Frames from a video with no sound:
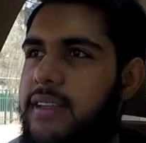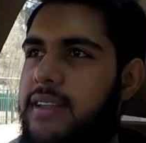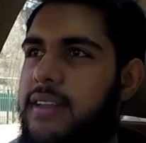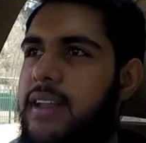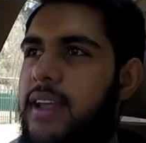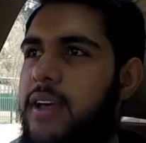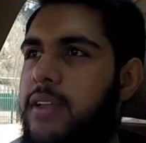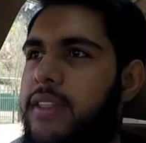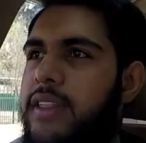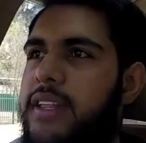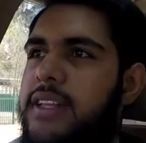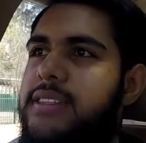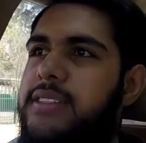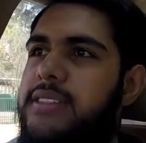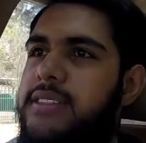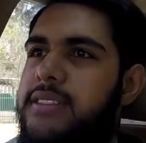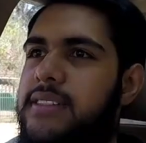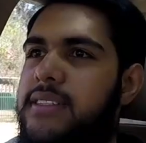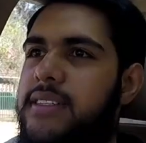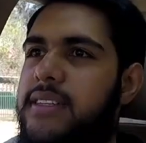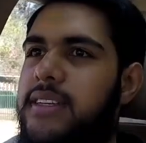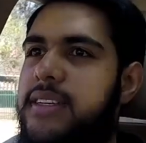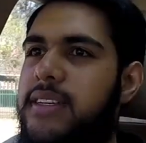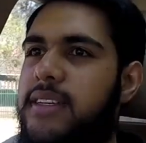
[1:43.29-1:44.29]
Now
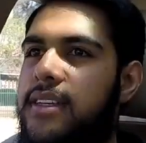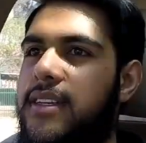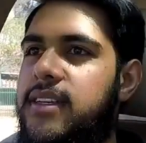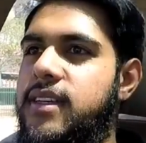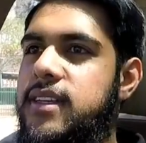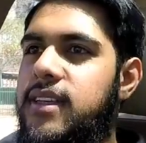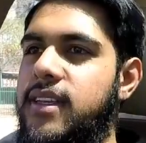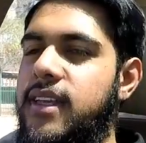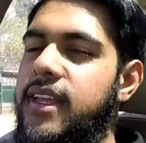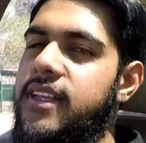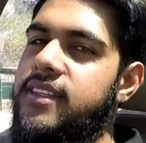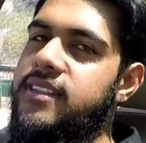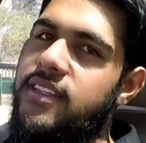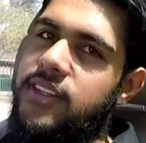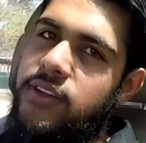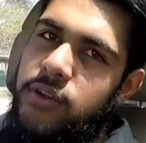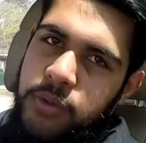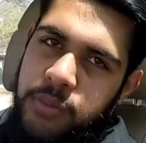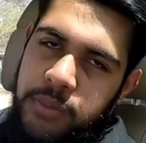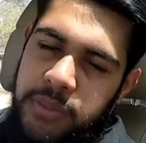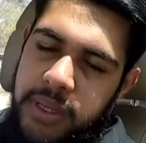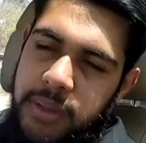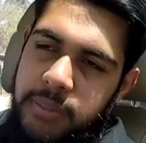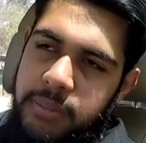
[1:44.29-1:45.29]
this is an
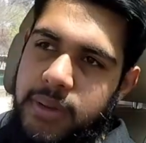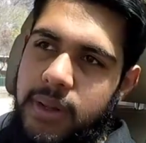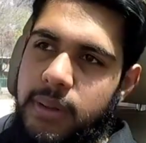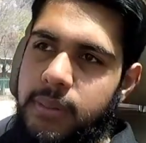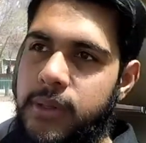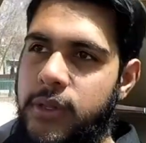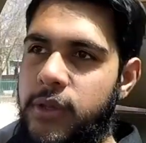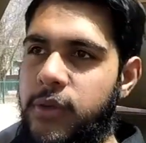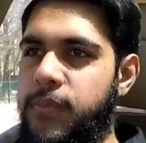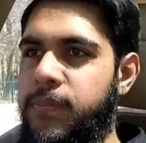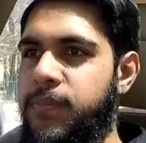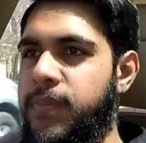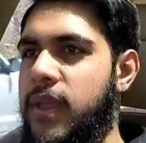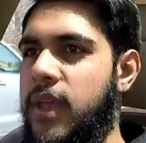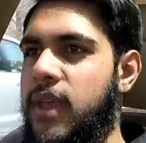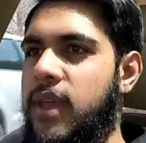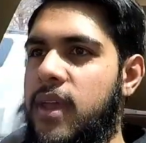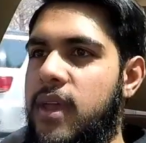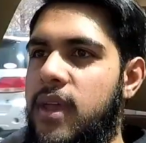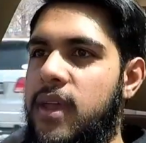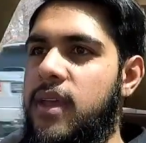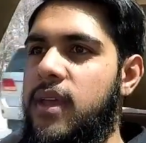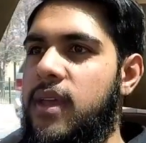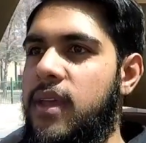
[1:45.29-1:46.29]
old BMW.
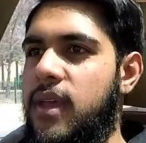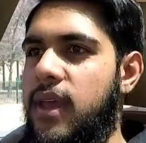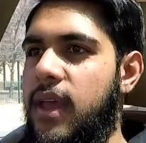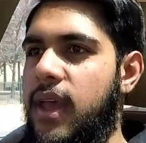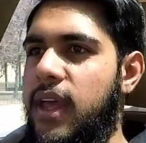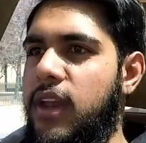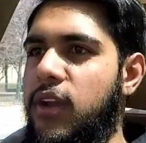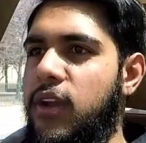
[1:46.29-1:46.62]
An